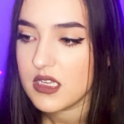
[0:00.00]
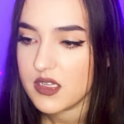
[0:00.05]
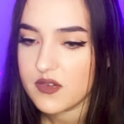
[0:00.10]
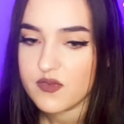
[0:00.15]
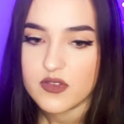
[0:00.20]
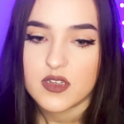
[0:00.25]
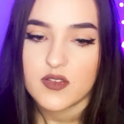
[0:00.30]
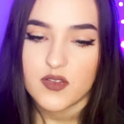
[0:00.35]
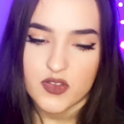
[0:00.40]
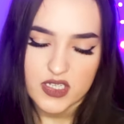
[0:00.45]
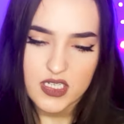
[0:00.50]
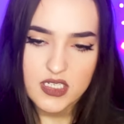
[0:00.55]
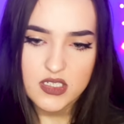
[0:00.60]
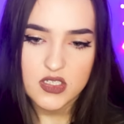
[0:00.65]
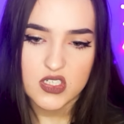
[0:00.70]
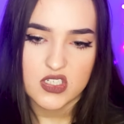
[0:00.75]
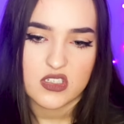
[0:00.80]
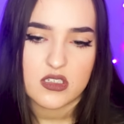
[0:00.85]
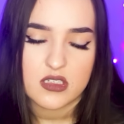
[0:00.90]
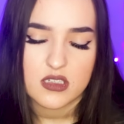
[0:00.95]
even if it
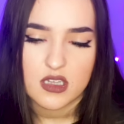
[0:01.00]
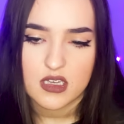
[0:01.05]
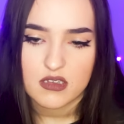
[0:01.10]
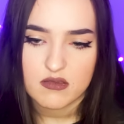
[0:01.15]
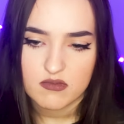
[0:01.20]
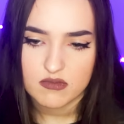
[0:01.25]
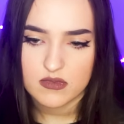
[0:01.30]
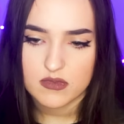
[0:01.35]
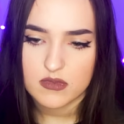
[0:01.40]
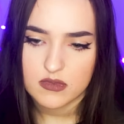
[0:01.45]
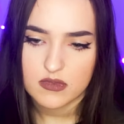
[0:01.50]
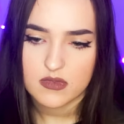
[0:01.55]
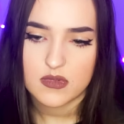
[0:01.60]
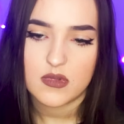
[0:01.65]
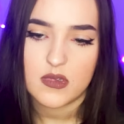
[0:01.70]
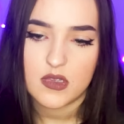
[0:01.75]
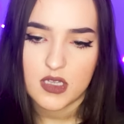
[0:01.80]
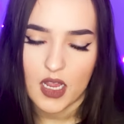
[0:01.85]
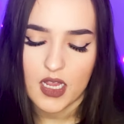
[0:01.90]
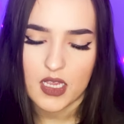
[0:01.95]
is just their
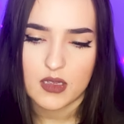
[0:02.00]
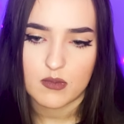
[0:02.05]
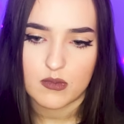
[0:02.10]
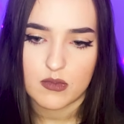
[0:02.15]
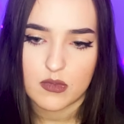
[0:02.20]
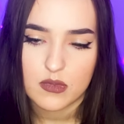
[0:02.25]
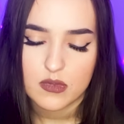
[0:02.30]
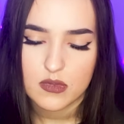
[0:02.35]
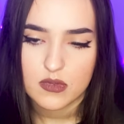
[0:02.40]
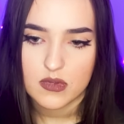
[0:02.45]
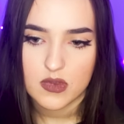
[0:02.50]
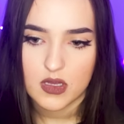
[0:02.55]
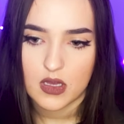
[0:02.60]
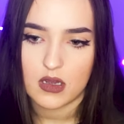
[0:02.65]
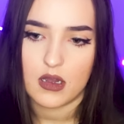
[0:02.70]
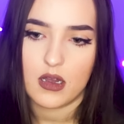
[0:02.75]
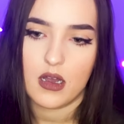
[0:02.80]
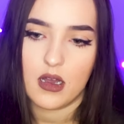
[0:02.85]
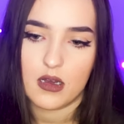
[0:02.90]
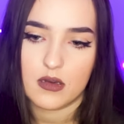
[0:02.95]
name
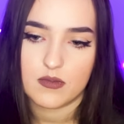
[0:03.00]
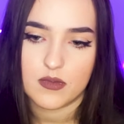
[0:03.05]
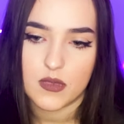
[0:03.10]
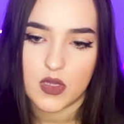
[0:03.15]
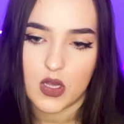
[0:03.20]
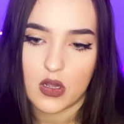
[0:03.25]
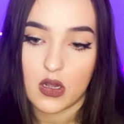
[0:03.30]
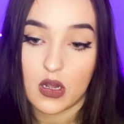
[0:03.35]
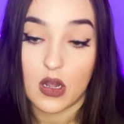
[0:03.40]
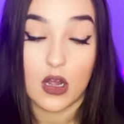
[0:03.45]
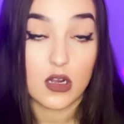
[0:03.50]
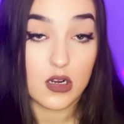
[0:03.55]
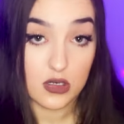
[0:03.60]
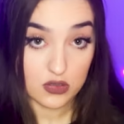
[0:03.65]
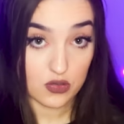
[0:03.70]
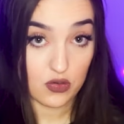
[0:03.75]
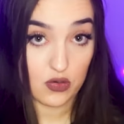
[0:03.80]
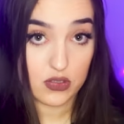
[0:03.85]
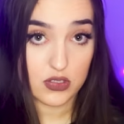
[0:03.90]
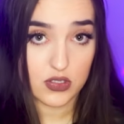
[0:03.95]
uh,
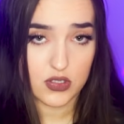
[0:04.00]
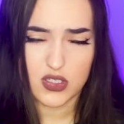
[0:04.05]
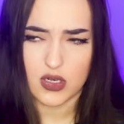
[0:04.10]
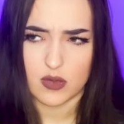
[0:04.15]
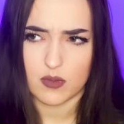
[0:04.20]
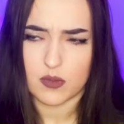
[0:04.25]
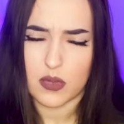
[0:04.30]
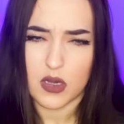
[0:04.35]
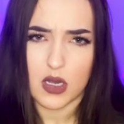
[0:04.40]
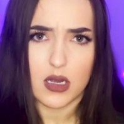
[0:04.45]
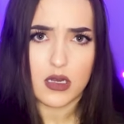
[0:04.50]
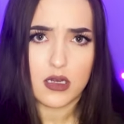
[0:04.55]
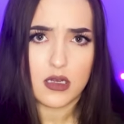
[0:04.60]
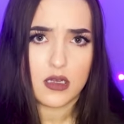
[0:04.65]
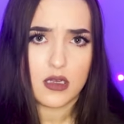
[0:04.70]
across a jumper.